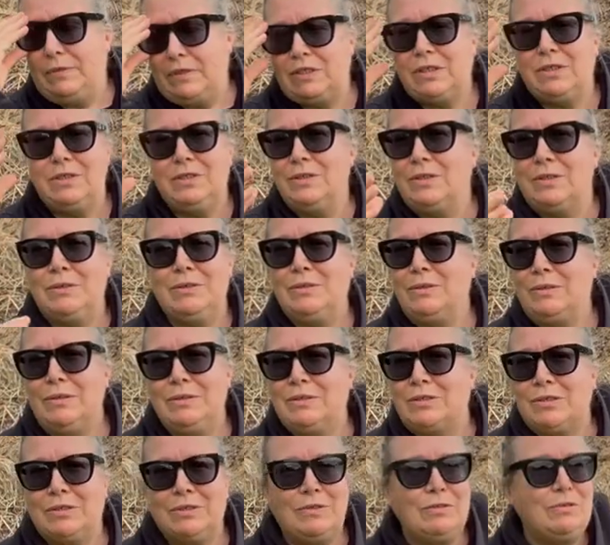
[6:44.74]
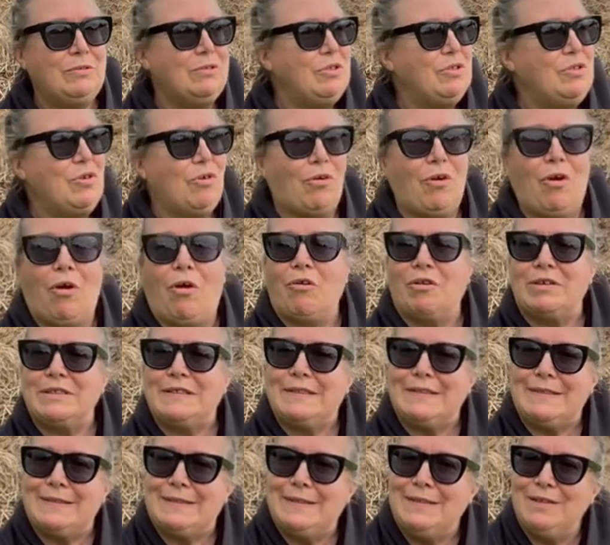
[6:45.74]
to to your
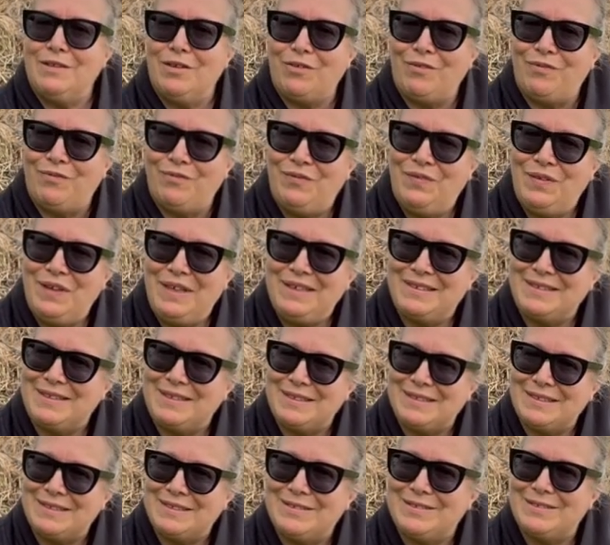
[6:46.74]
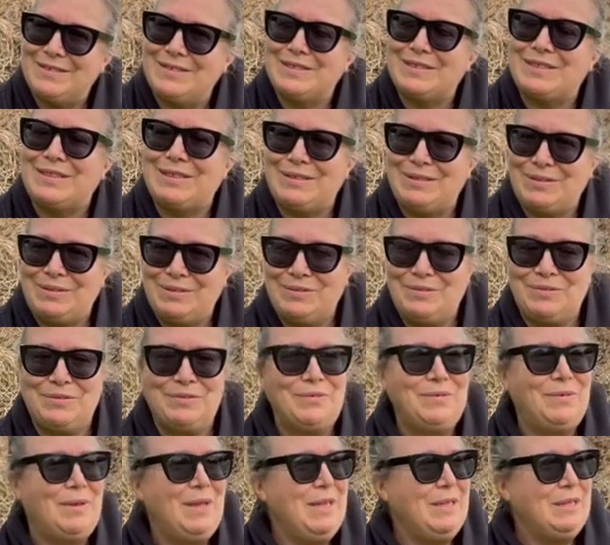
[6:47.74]
horses in your fields
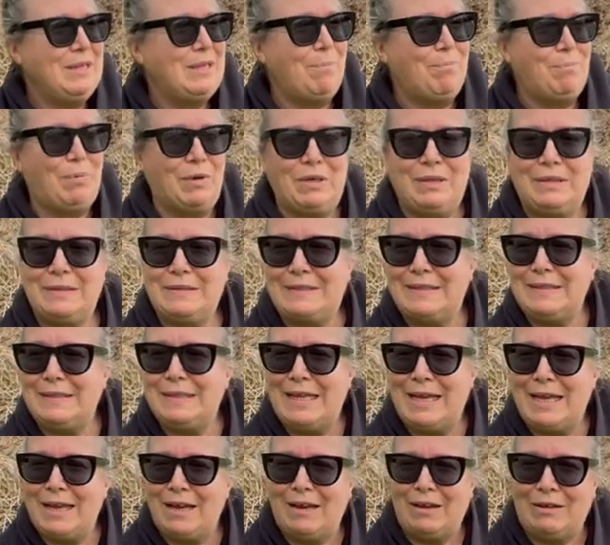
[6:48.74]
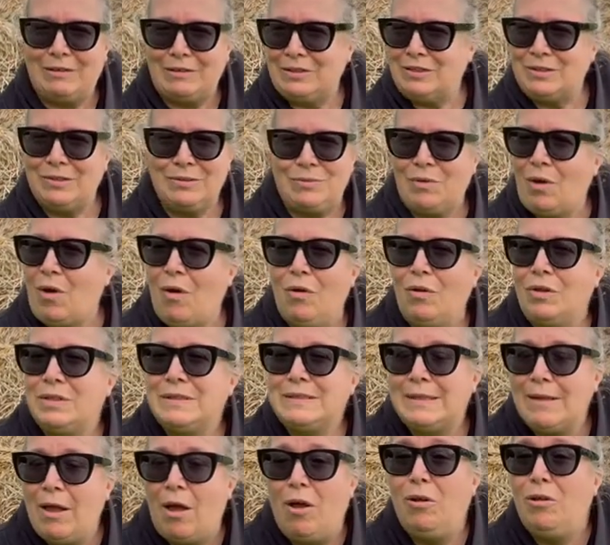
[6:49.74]
to the birds in the air to
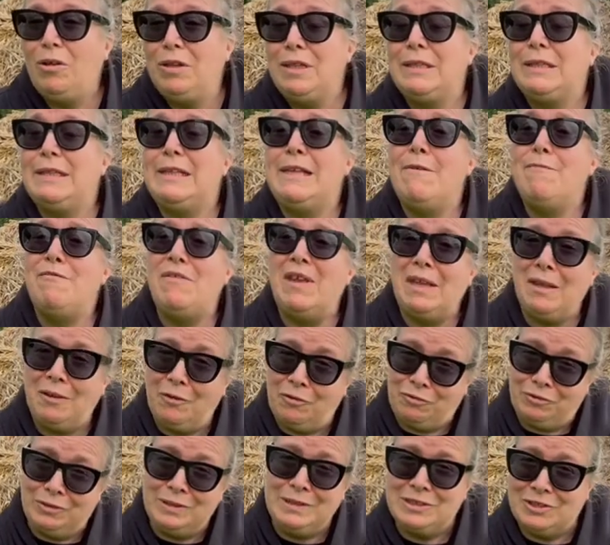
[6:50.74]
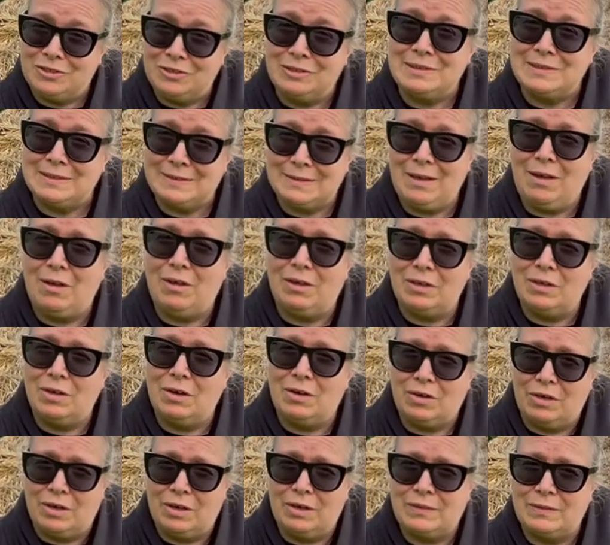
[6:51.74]
all all living creatures
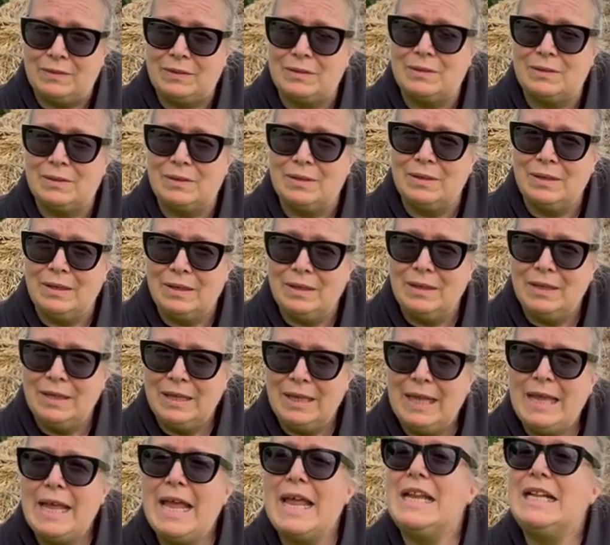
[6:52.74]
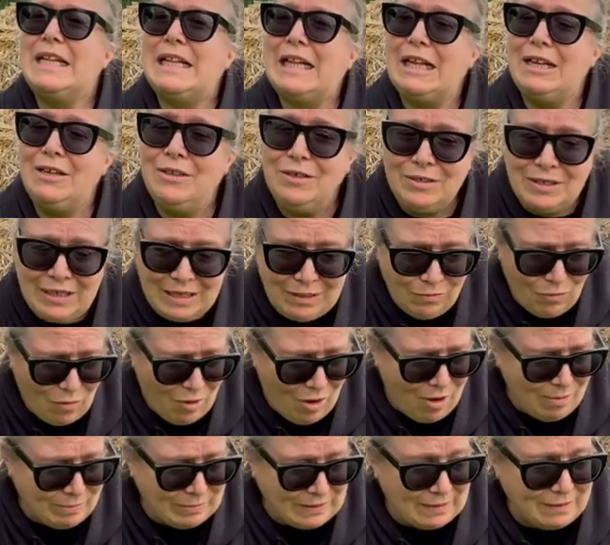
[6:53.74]
including worms and dung beetles including
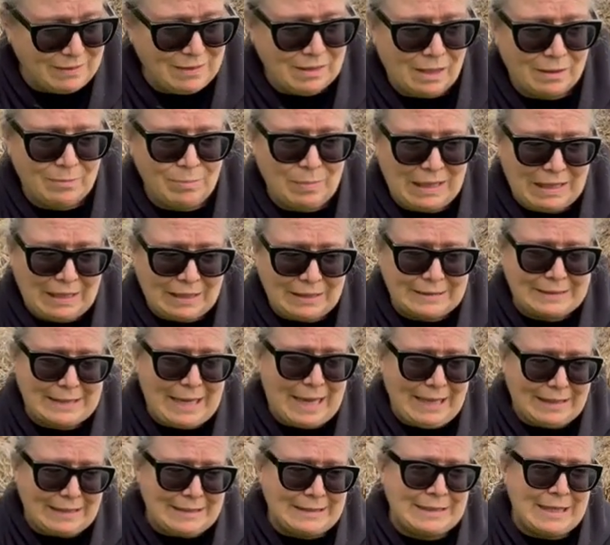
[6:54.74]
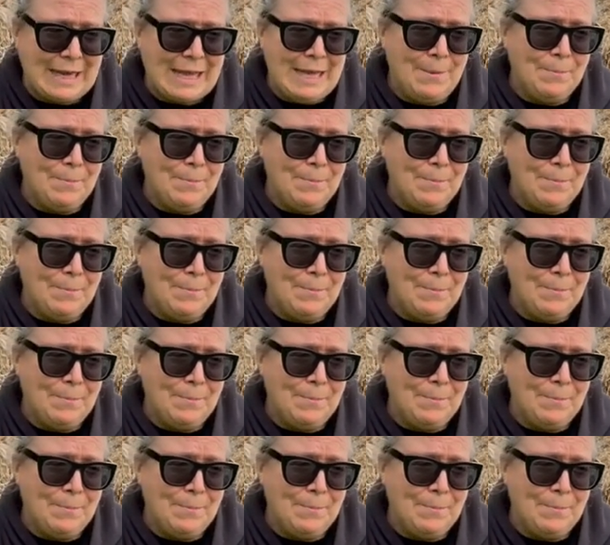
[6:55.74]
worms and dung beetles and